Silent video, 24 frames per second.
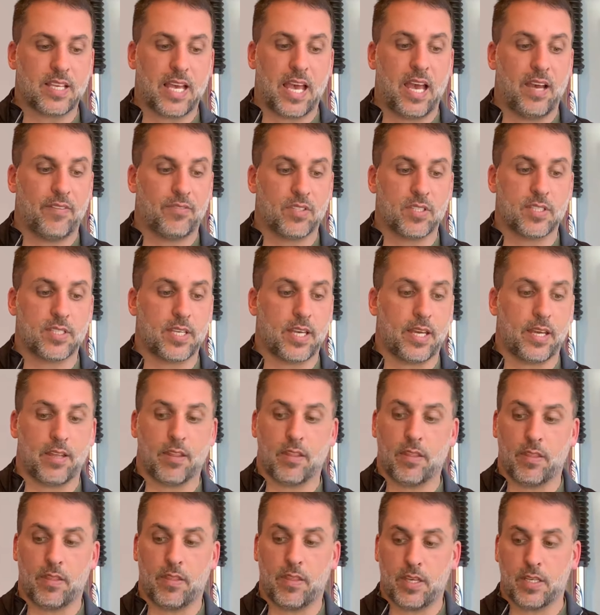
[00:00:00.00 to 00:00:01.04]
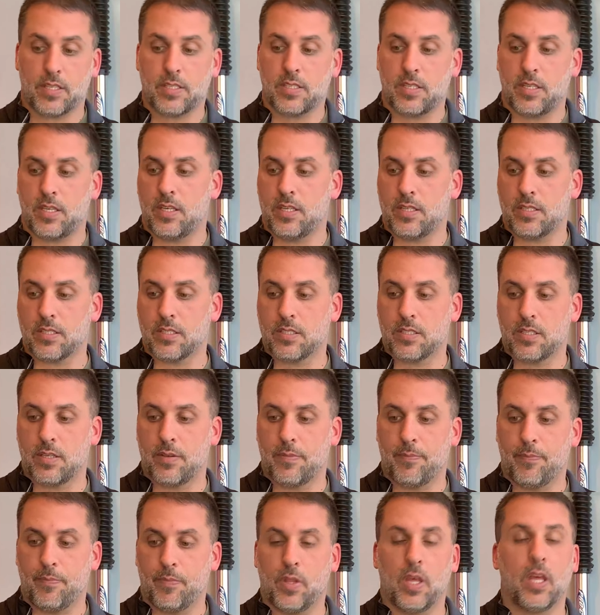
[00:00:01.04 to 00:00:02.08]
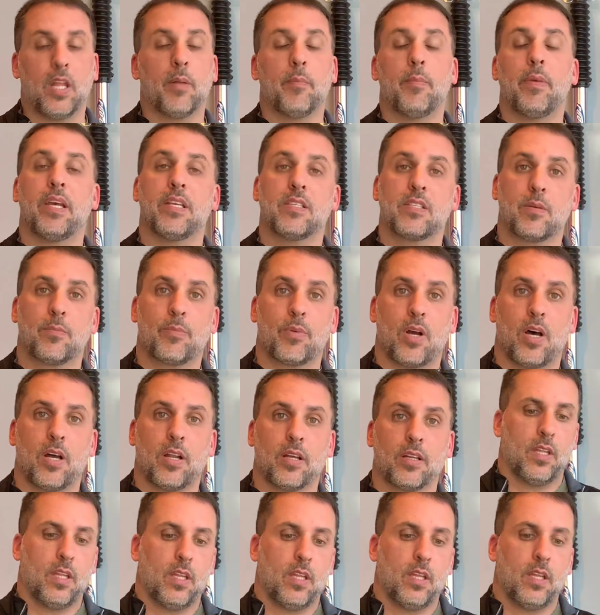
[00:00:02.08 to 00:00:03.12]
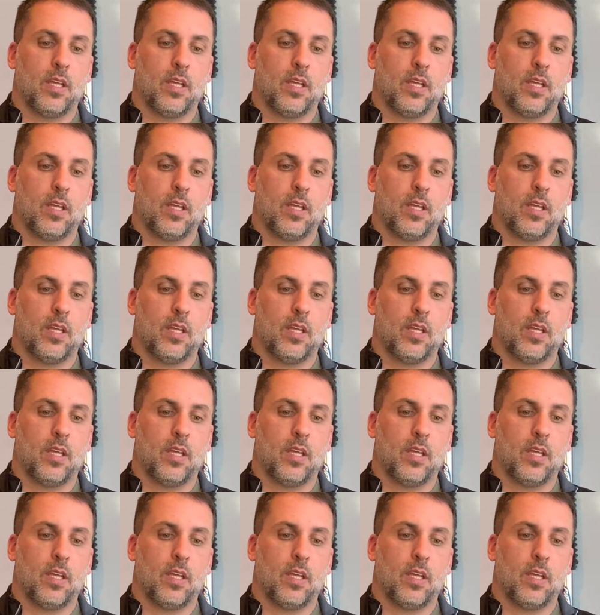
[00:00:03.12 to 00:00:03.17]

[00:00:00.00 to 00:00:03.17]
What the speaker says: I have to say, this is an amazing product.